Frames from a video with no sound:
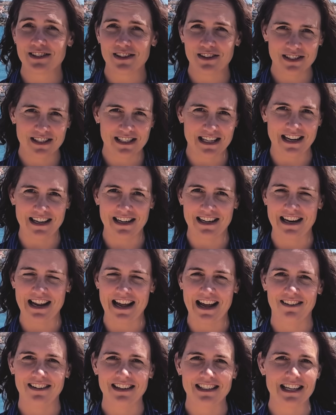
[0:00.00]
is so standard
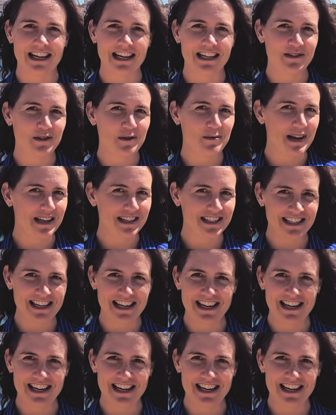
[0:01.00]
now it's hard to imagine